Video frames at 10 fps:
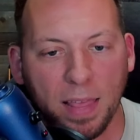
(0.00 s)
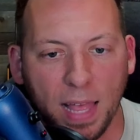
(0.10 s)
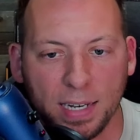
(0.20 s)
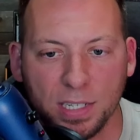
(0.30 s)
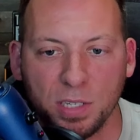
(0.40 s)

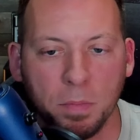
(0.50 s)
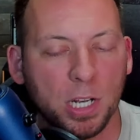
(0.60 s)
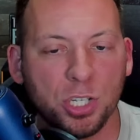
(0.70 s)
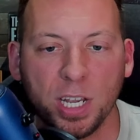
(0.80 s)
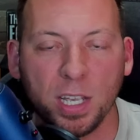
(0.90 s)
that is
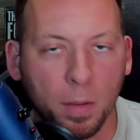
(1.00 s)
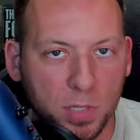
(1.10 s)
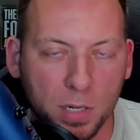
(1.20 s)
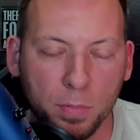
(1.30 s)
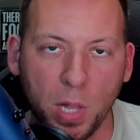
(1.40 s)
diminishing
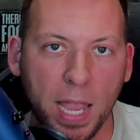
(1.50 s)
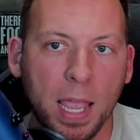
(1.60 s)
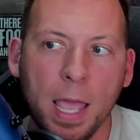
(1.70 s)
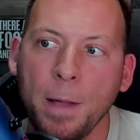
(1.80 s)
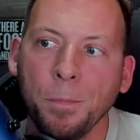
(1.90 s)
comes into play.
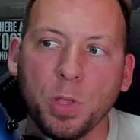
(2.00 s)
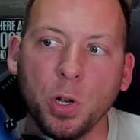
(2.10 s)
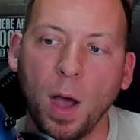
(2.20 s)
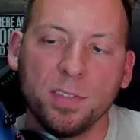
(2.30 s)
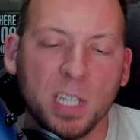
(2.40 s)
You
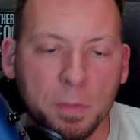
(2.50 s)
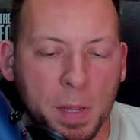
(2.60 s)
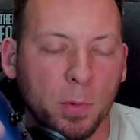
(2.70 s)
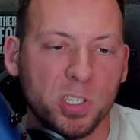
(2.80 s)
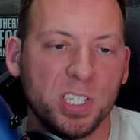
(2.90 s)
know, I've seen
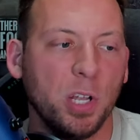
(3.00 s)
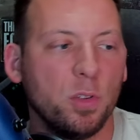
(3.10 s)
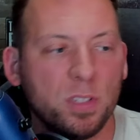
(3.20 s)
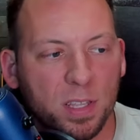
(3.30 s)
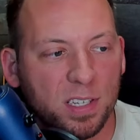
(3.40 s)
people
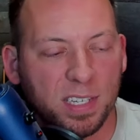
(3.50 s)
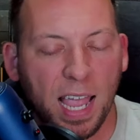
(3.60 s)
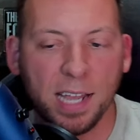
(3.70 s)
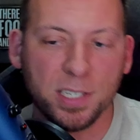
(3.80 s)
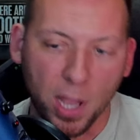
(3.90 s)
still to this
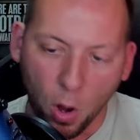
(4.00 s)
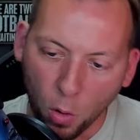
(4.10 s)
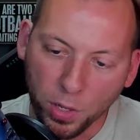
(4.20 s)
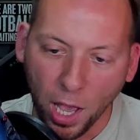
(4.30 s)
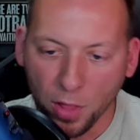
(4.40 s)
day say,
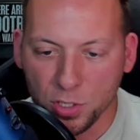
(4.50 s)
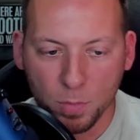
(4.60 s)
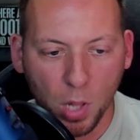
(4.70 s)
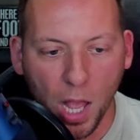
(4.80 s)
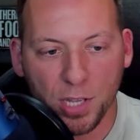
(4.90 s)
oh yeah, the
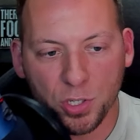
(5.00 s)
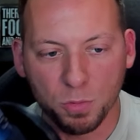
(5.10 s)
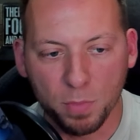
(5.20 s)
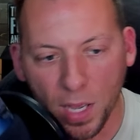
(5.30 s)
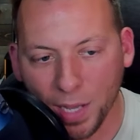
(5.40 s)
supply is
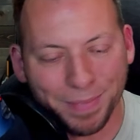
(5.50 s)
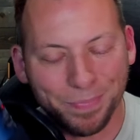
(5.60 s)
too big.